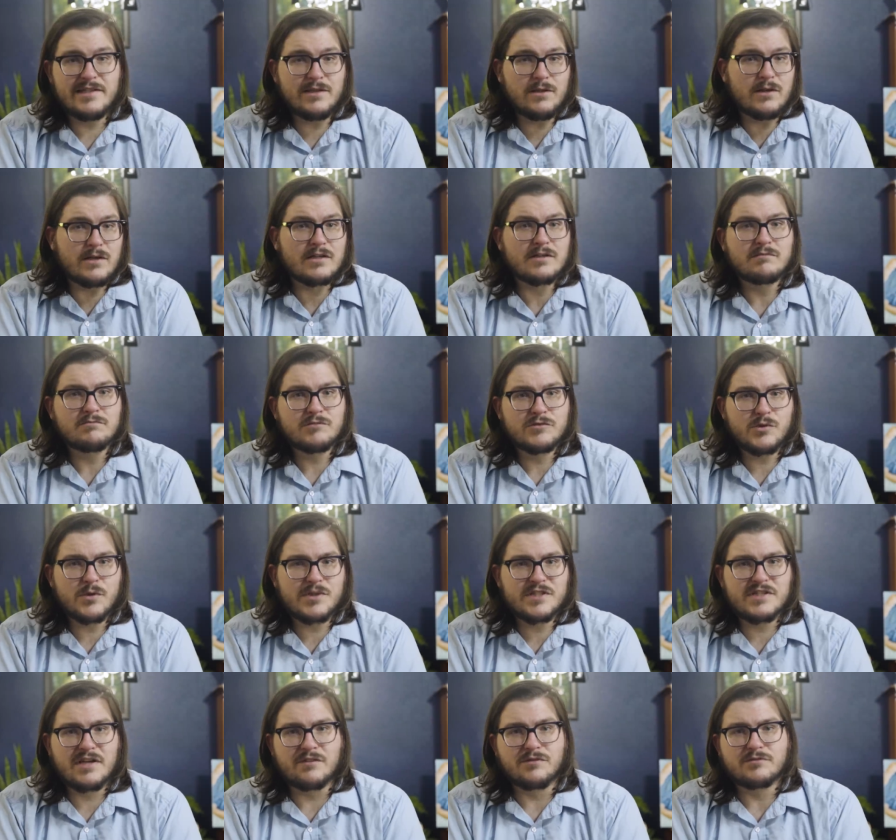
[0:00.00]
See, look,
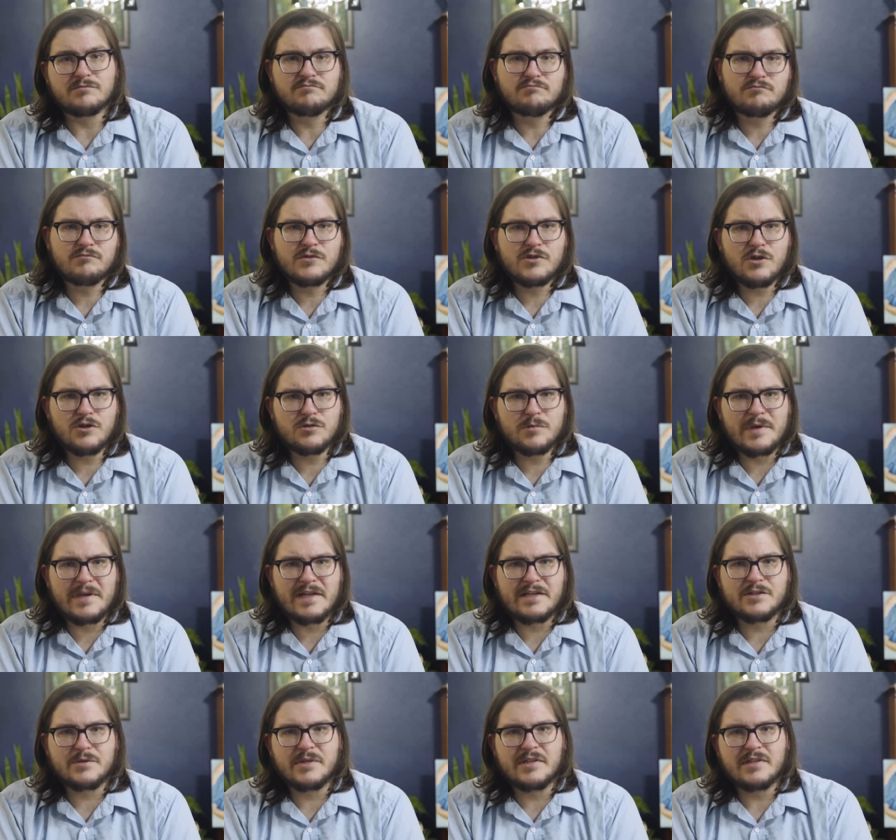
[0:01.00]
sword stuff. Told you we'd
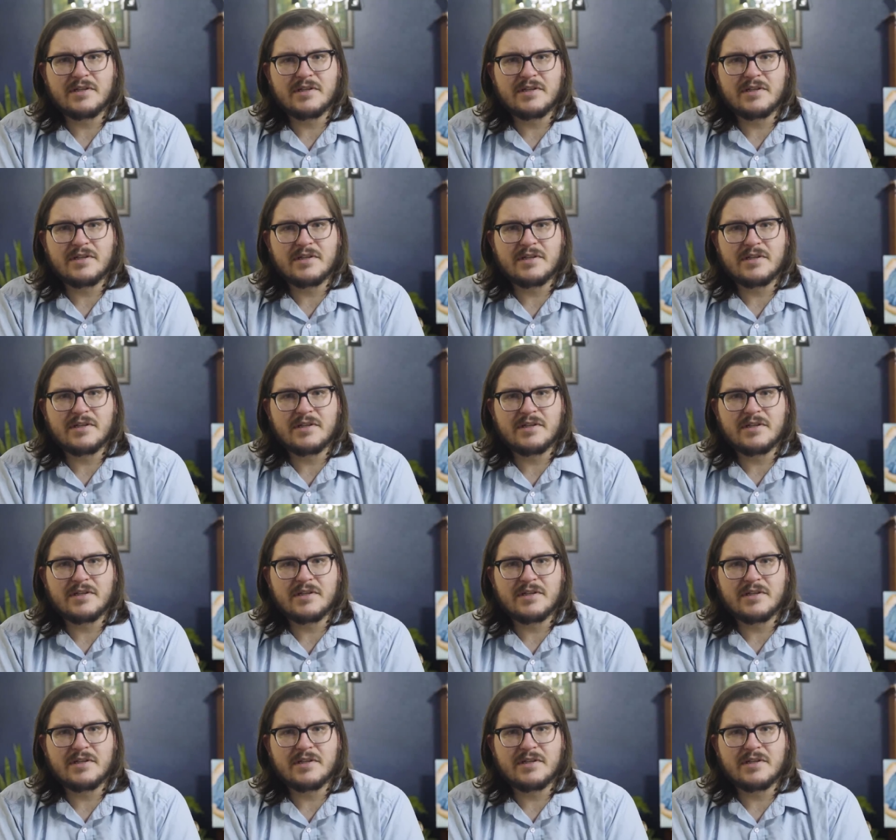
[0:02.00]
get to